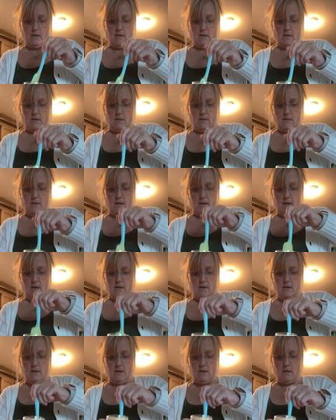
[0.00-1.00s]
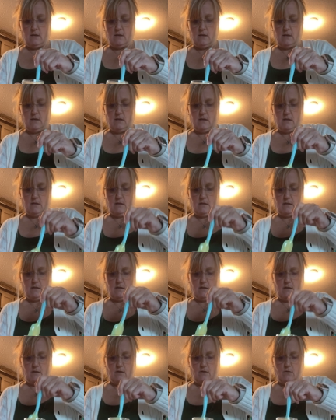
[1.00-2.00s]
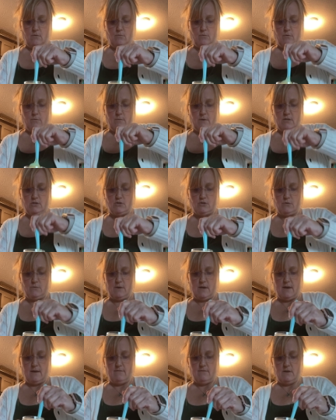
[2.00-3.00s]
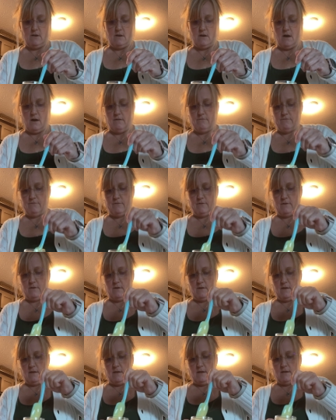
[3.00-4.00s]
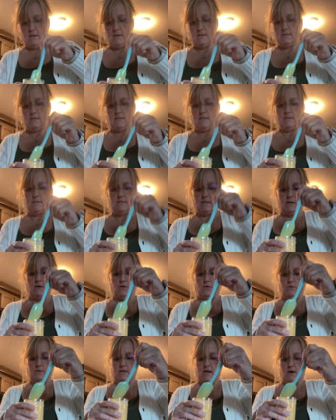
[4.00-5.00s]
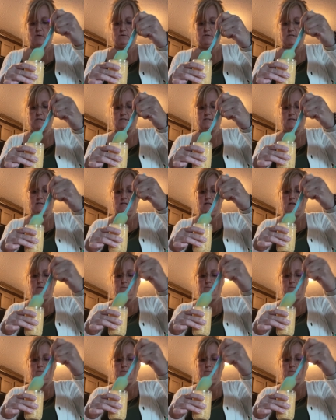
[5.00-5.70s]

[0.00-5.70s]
And then we'll make sure we have enough, because it is going to go down just a little